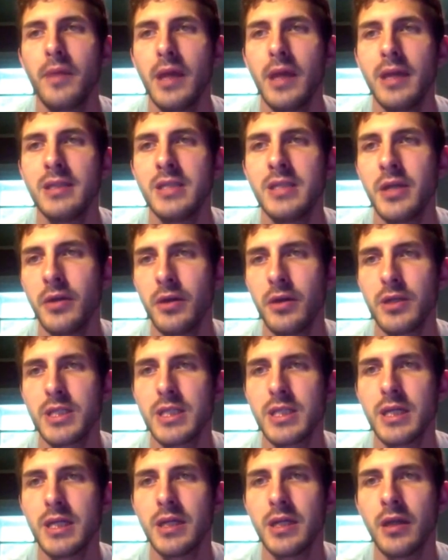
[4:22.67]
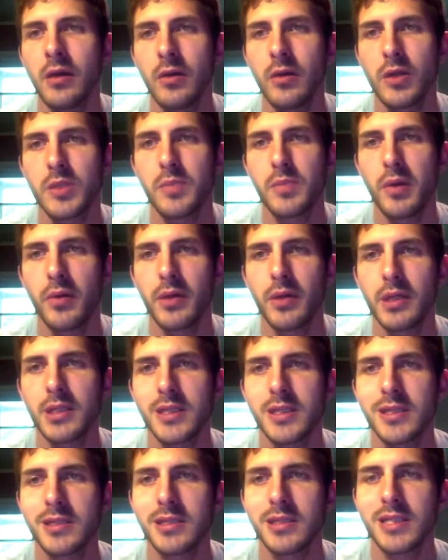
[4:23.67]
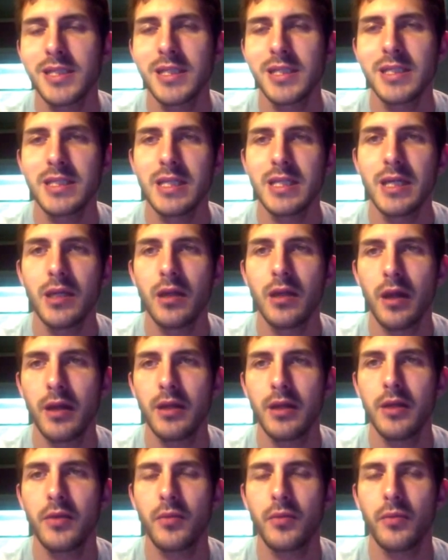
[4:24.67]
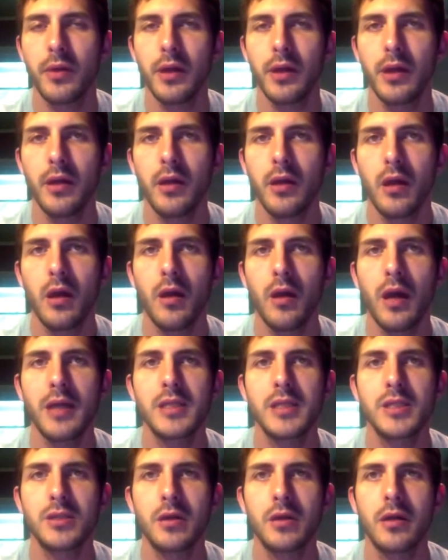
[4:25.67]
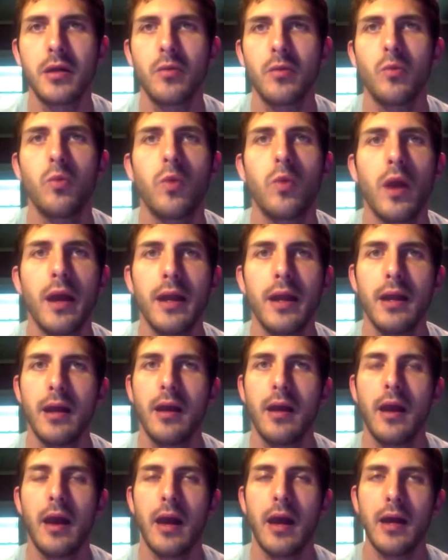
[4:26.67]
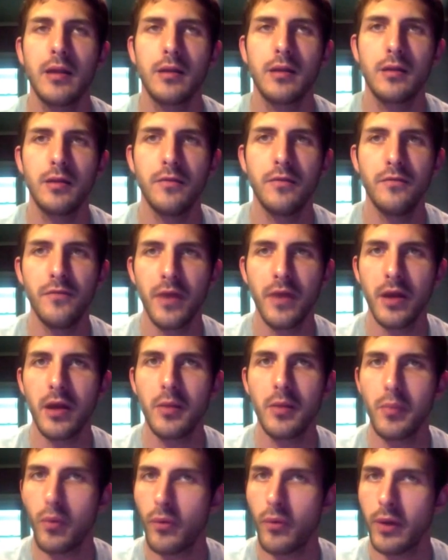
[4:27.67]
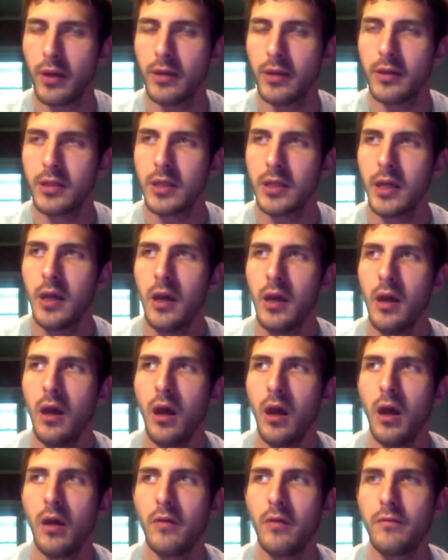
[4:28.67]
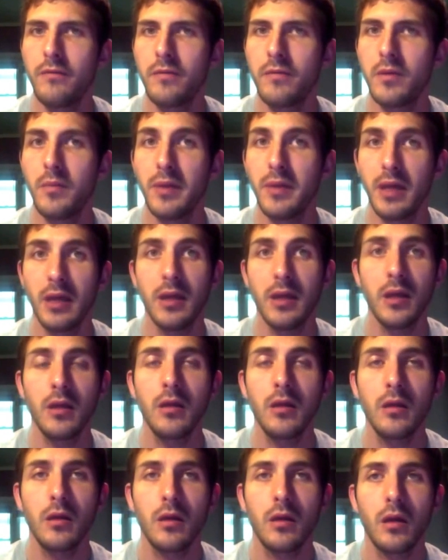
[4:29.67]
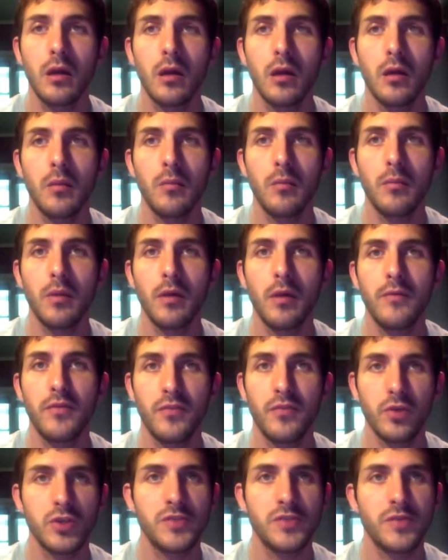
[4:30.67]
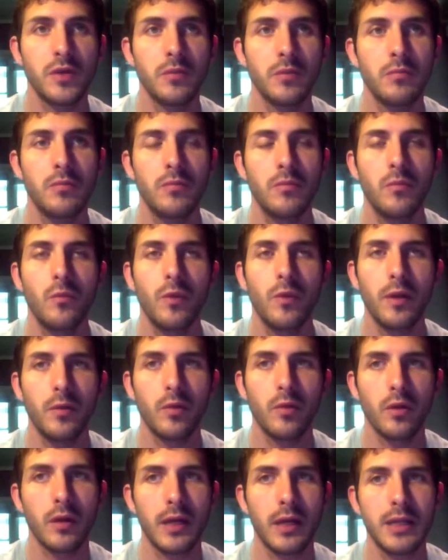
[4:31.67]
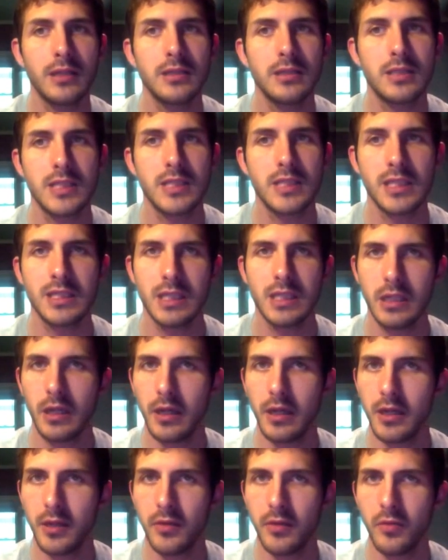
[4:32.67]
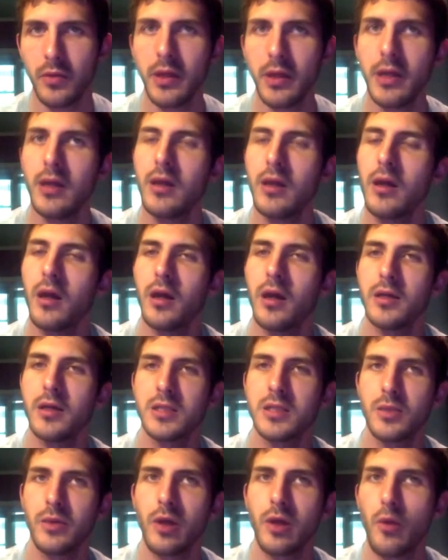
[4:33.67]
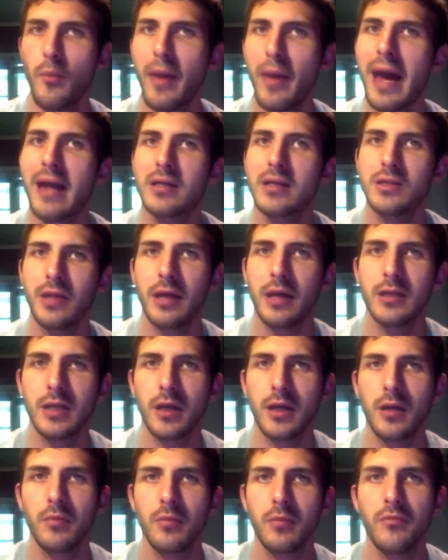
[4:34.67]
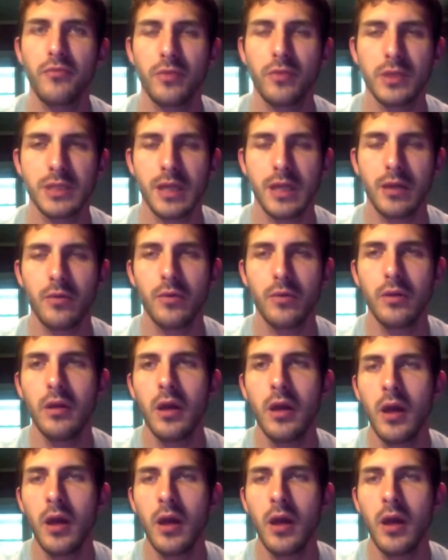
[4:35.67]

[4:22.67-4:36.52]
Interior scene, Hocus Pocus, 1693. I started right at the very point of the beginning of the first film. We were in 1693, so we go back to that time for the second one.